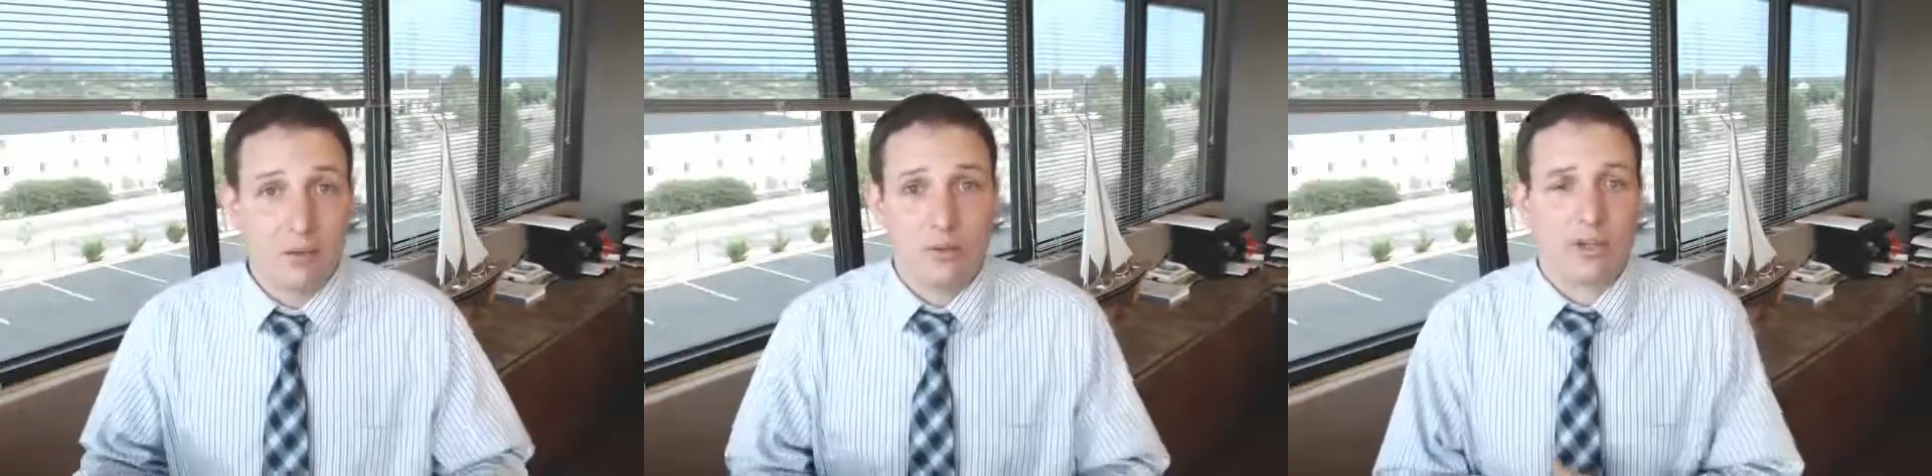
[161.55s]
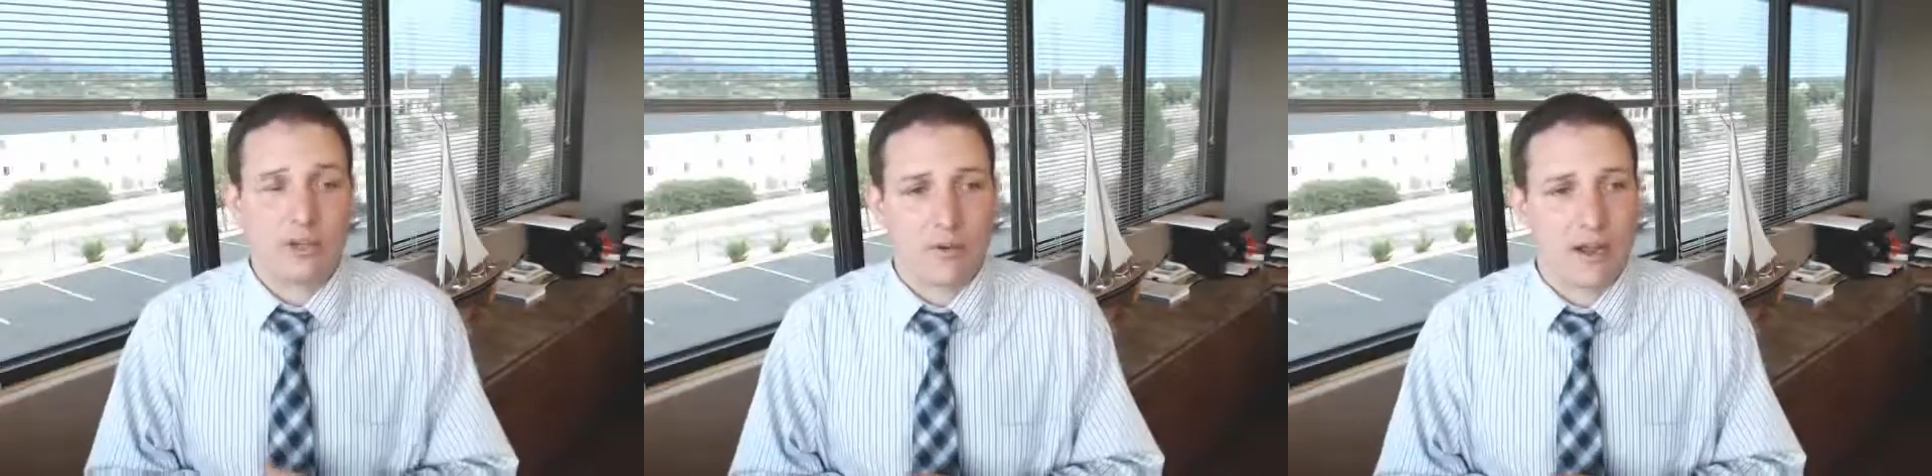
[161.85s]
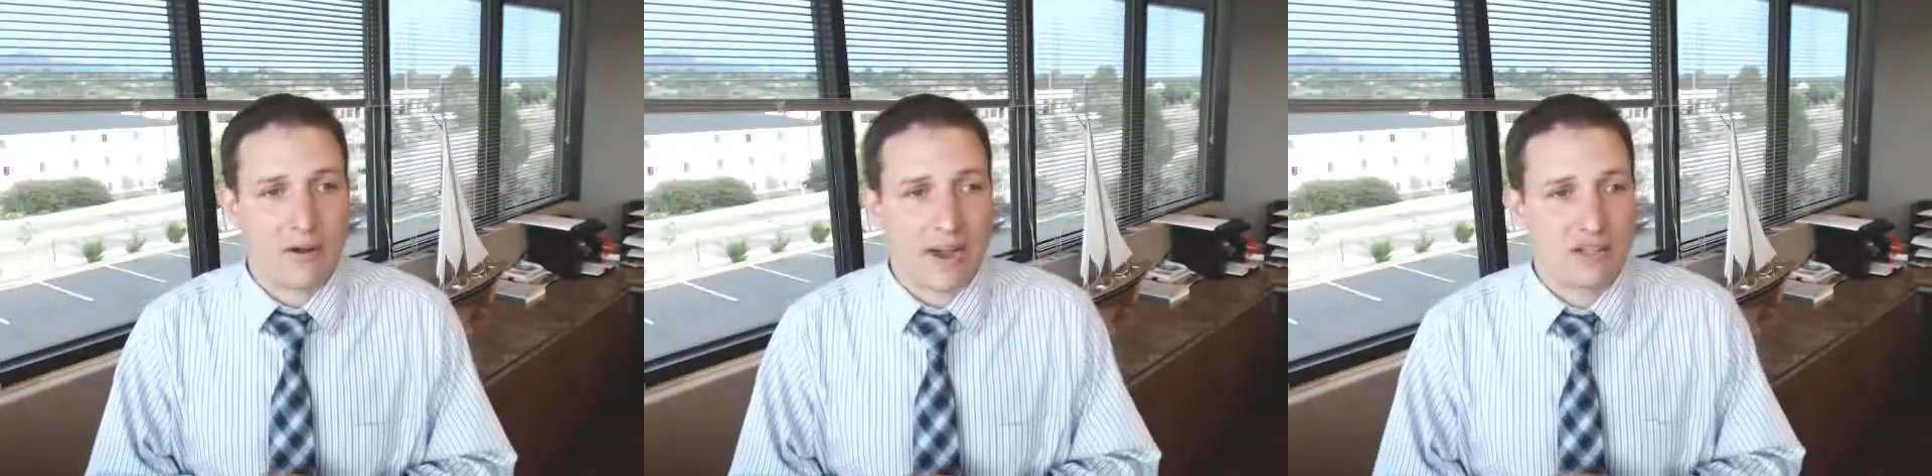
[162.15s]
when the
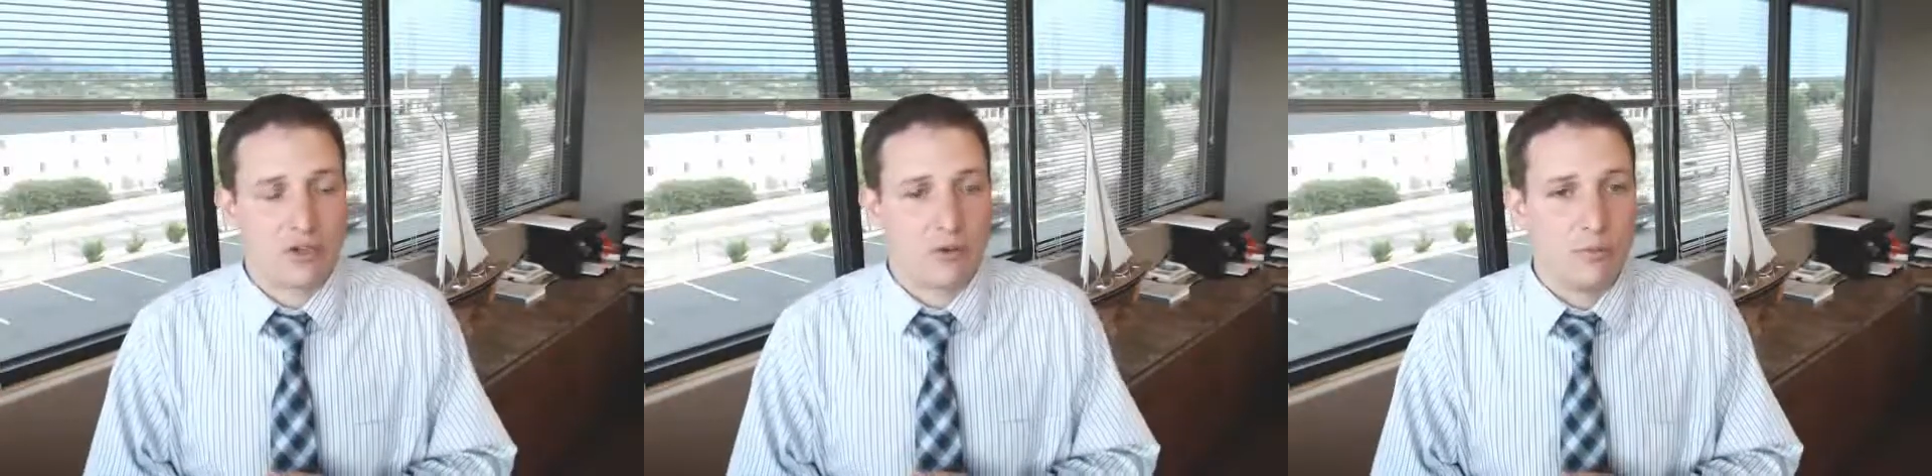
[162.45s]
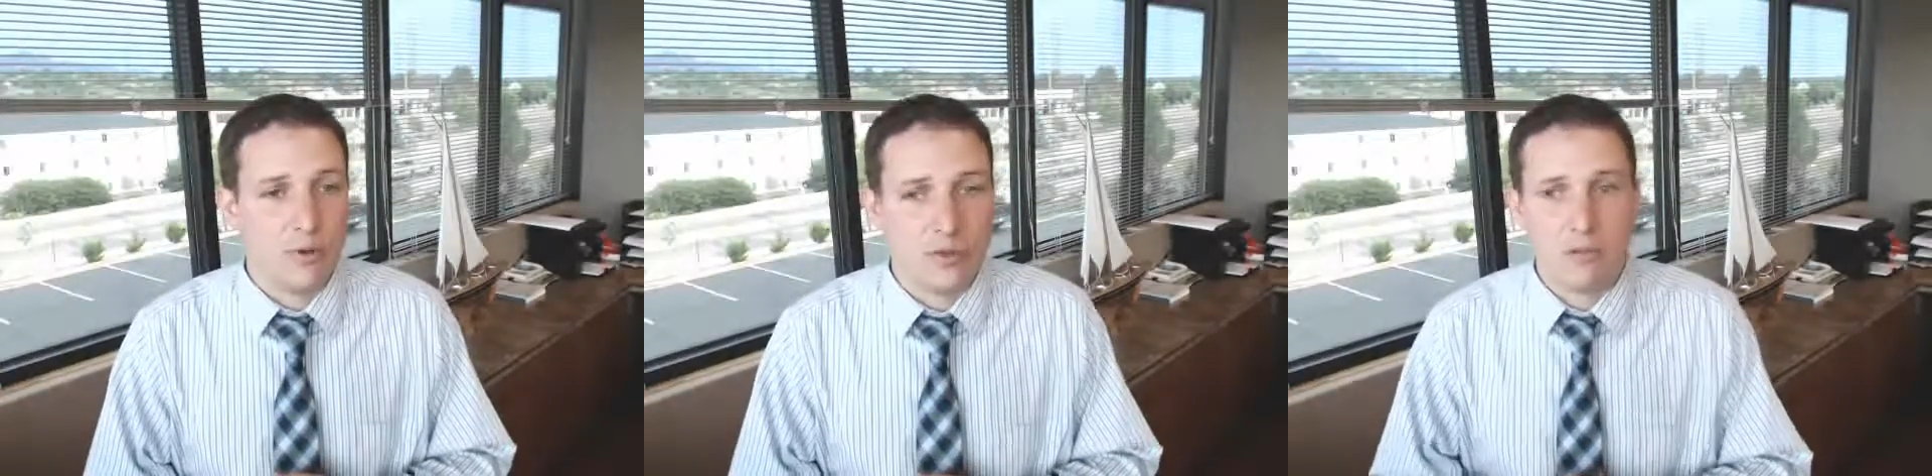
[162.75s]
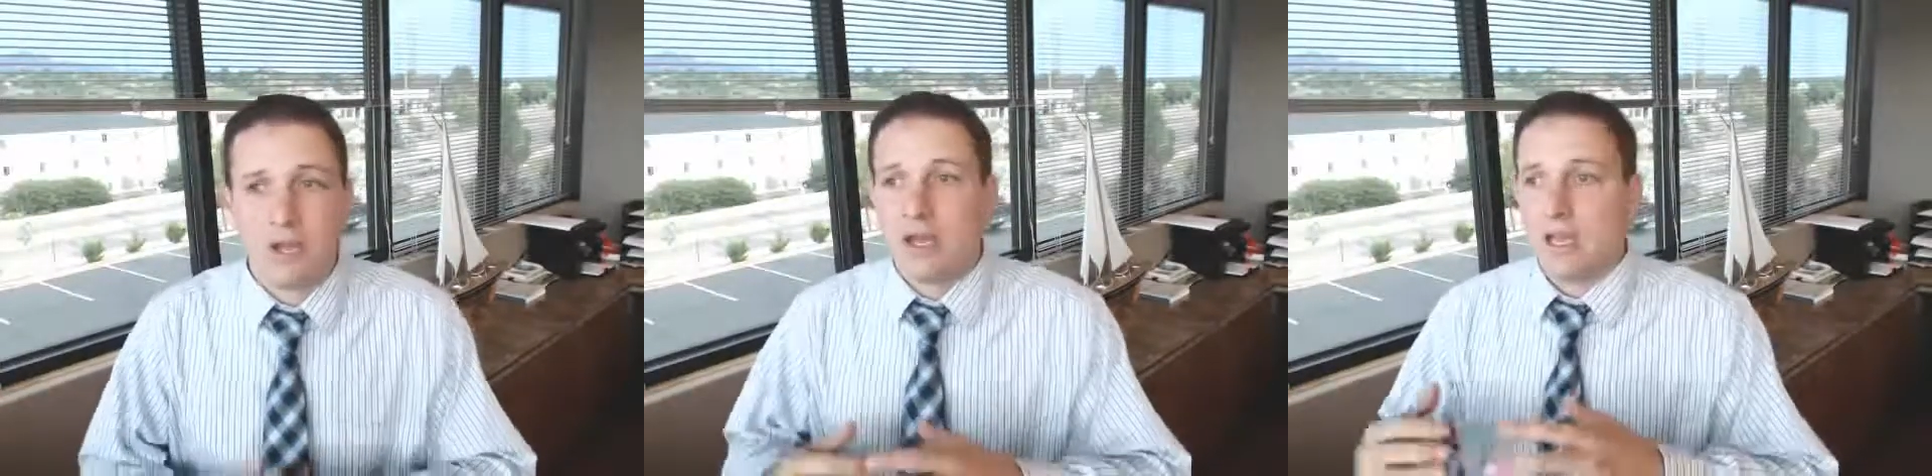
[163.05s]
underwriter asks you to remove them.